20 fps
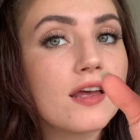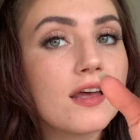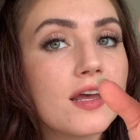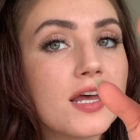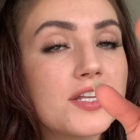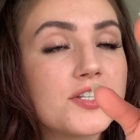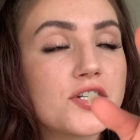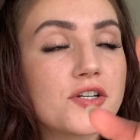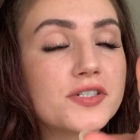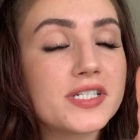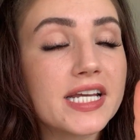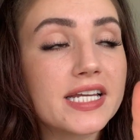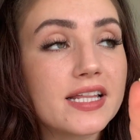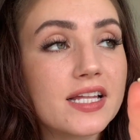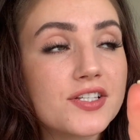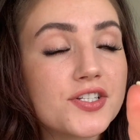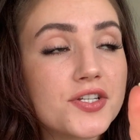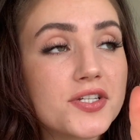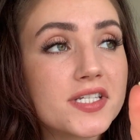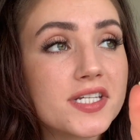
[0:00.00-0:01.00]
And don't take
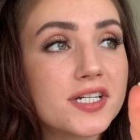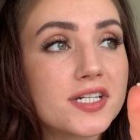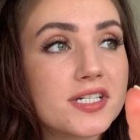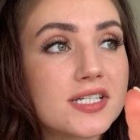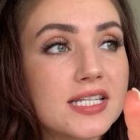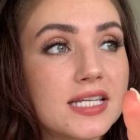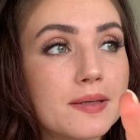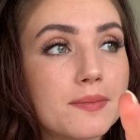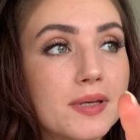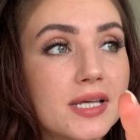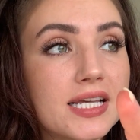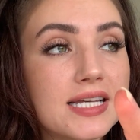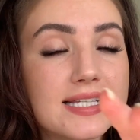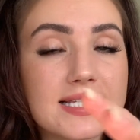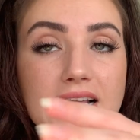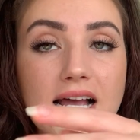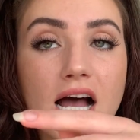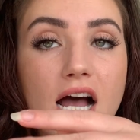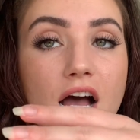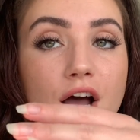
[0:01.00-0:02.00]
that too seriously, because
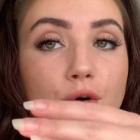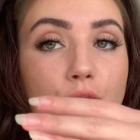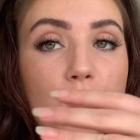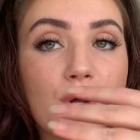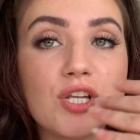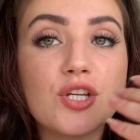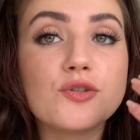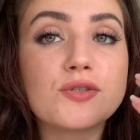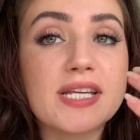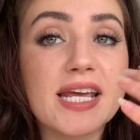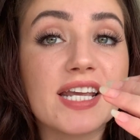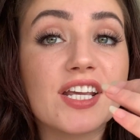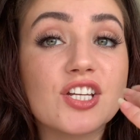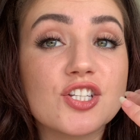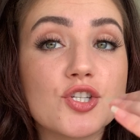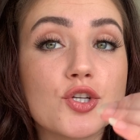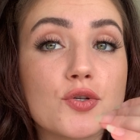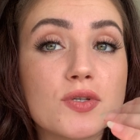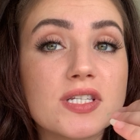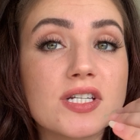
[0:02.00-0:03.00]
when you take it
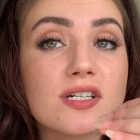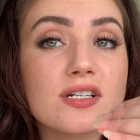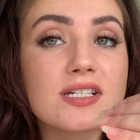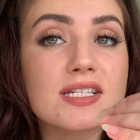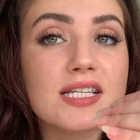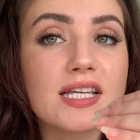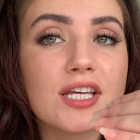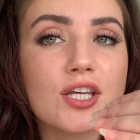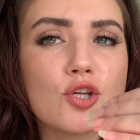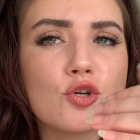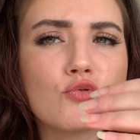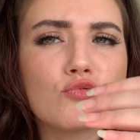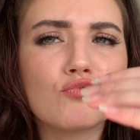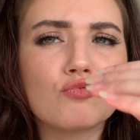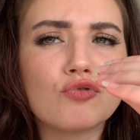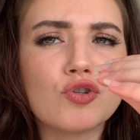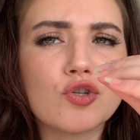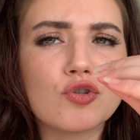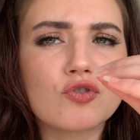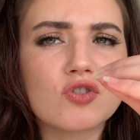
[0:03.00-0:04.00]
too seriously,
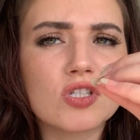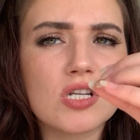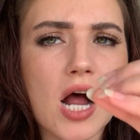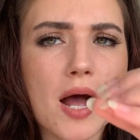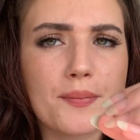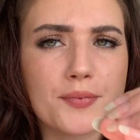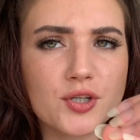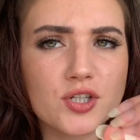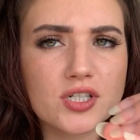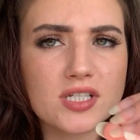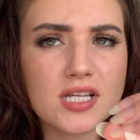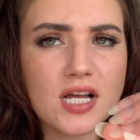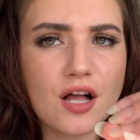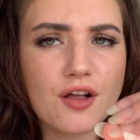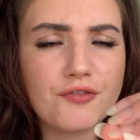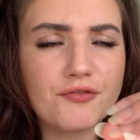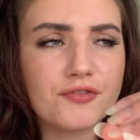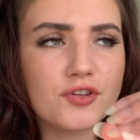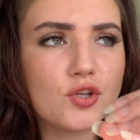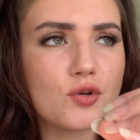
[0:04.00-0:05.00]
you stop
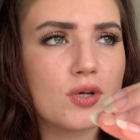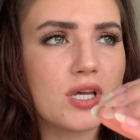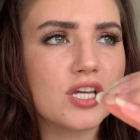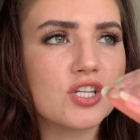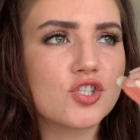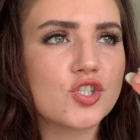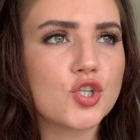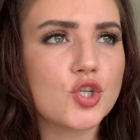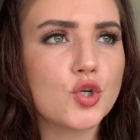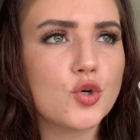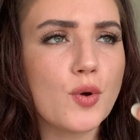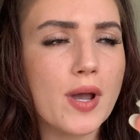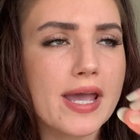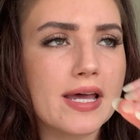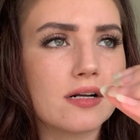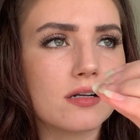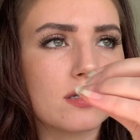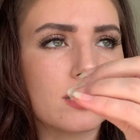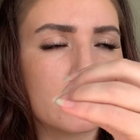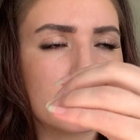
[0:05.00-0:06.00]
yourself. You get too
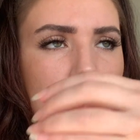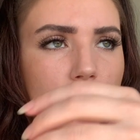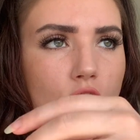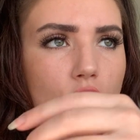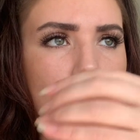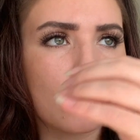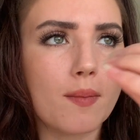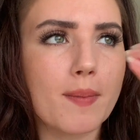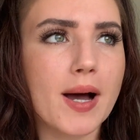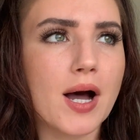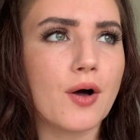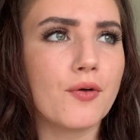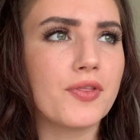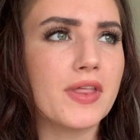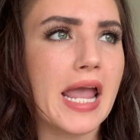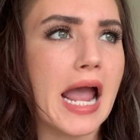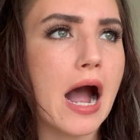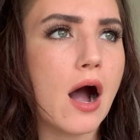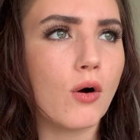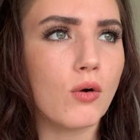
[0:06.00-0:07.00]
analytical about
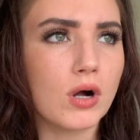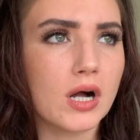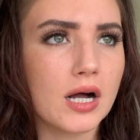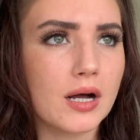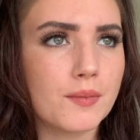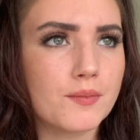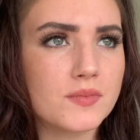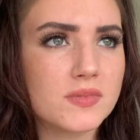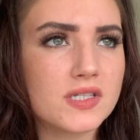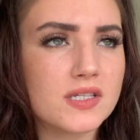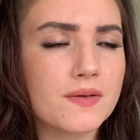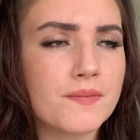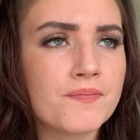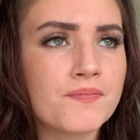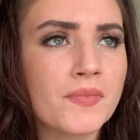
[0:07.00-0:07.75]
the outcomes.